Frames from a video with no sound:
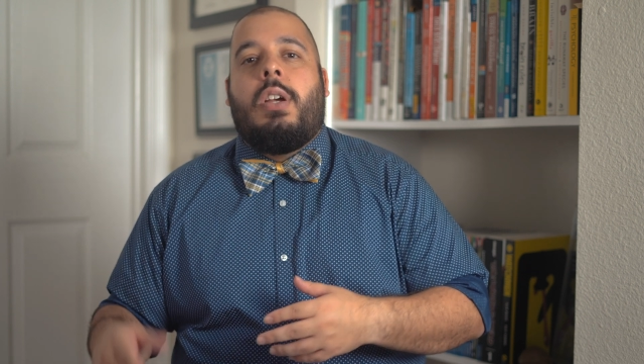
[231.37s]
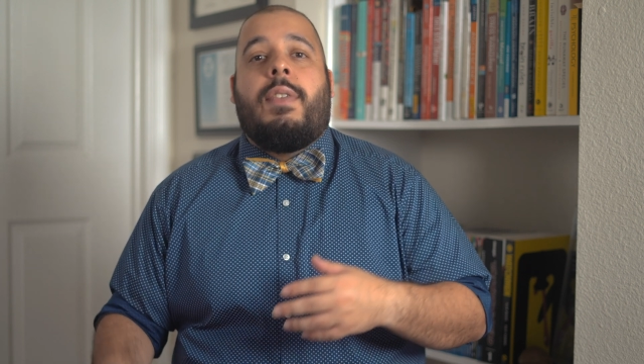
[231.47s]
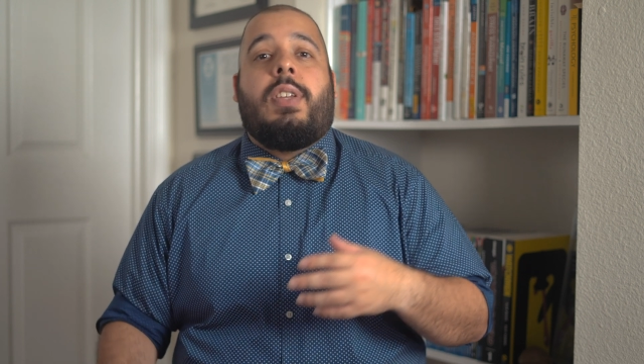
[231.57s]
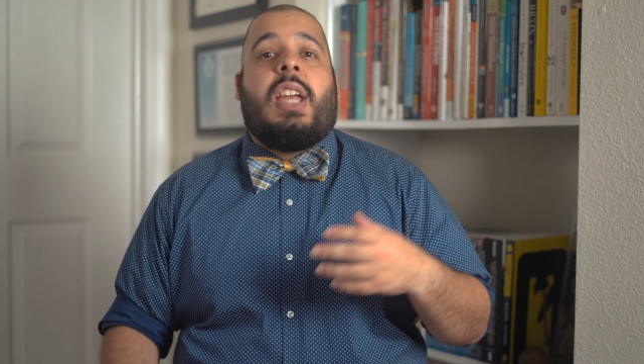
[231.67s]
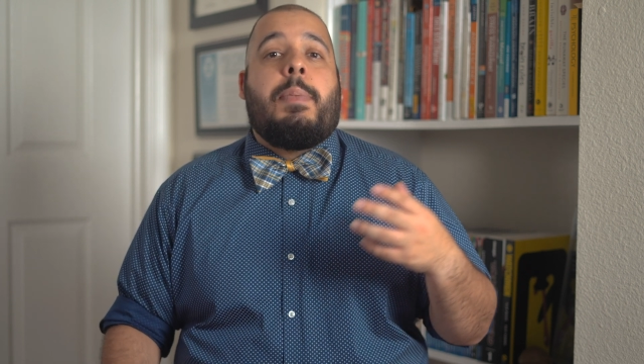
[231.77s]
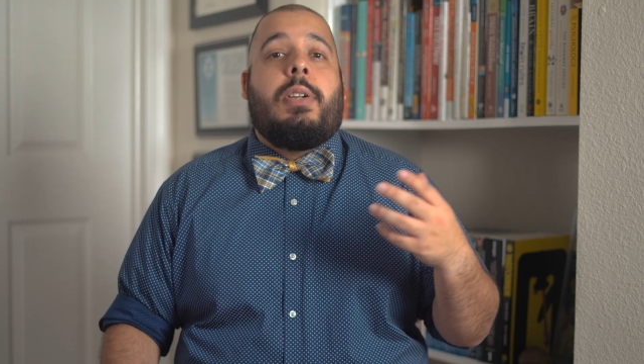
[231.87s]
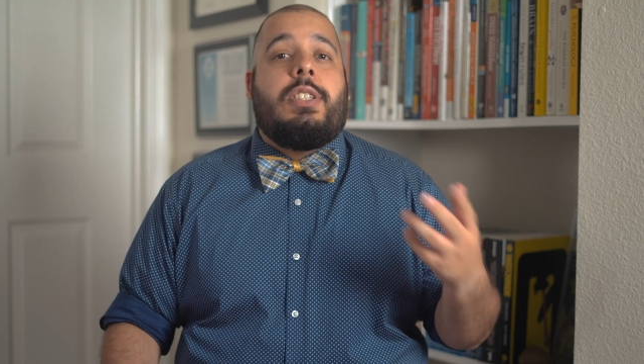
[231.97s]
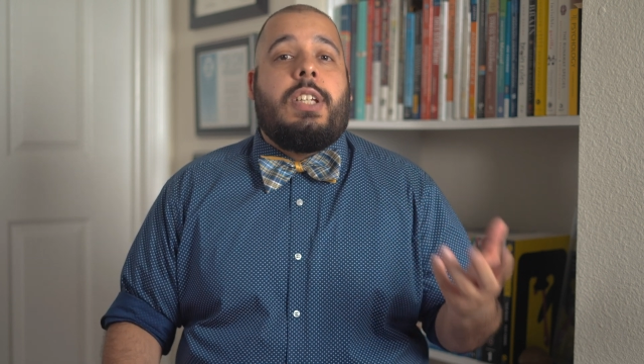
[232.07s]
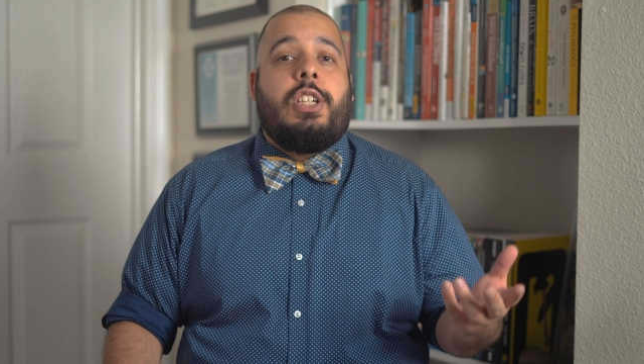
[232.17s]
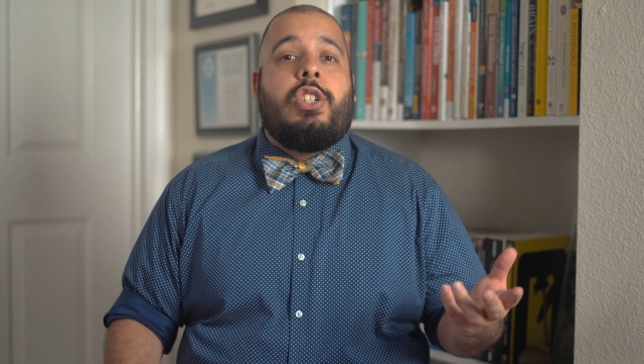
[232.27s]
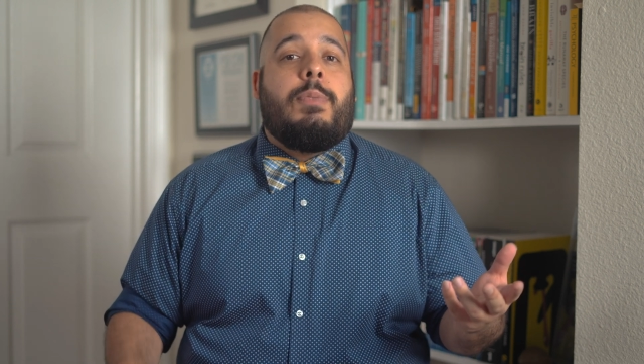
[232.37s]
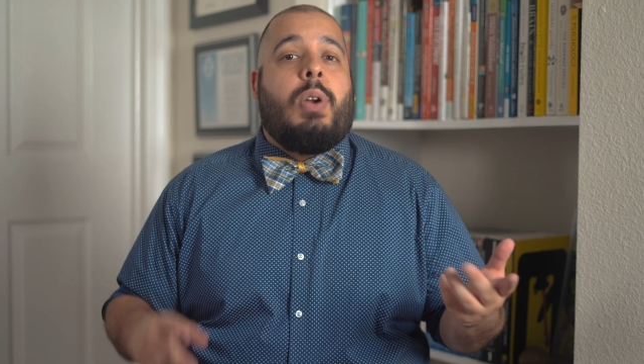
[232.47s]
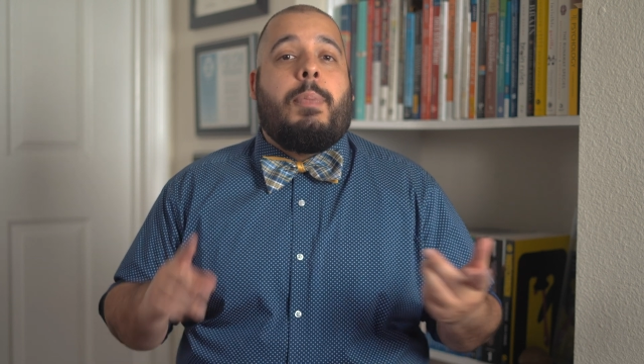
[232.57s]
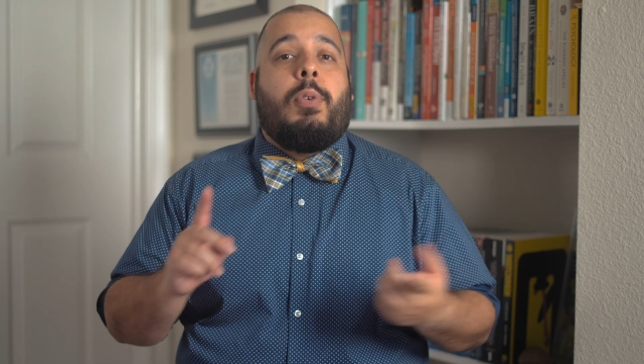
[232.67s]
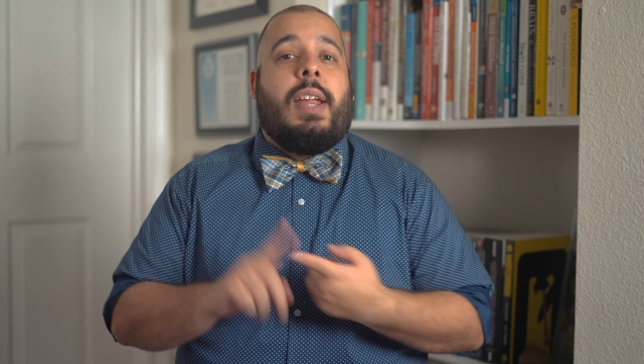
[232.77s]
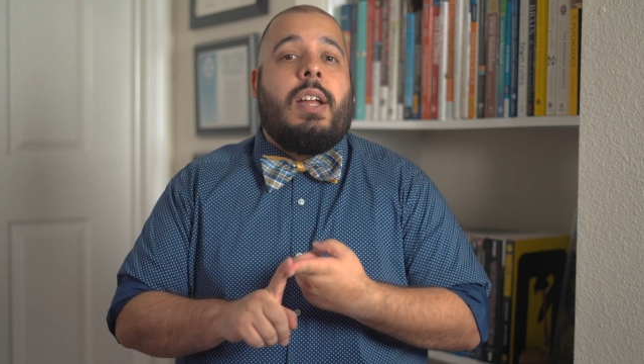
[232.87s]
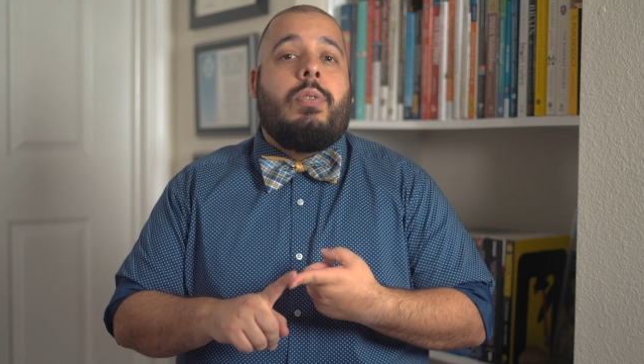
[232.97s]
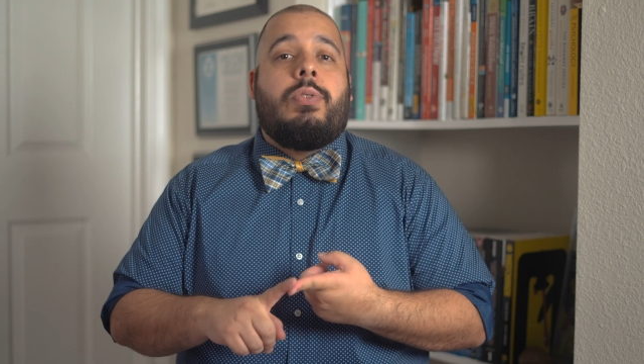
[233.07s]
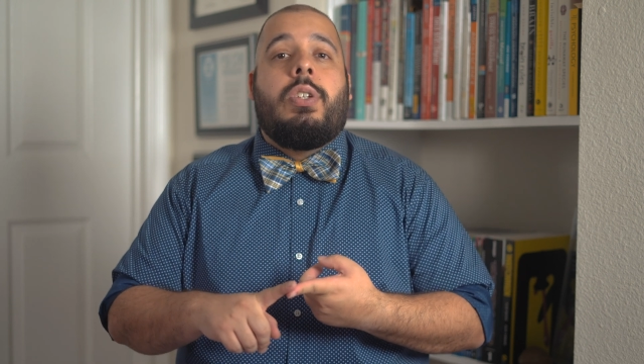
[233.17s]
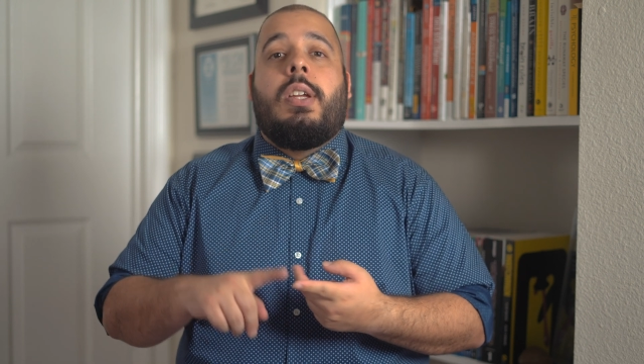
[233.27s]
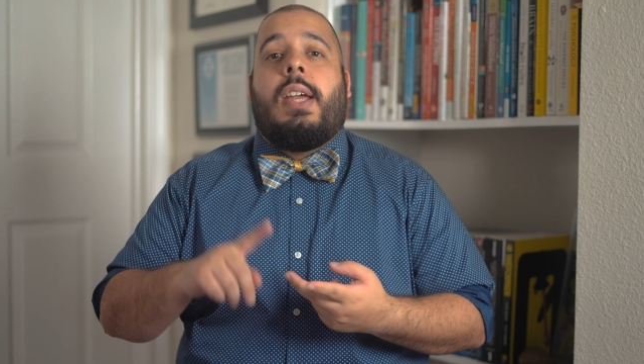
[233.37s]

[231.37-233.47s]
of the capitalization of proper nouns,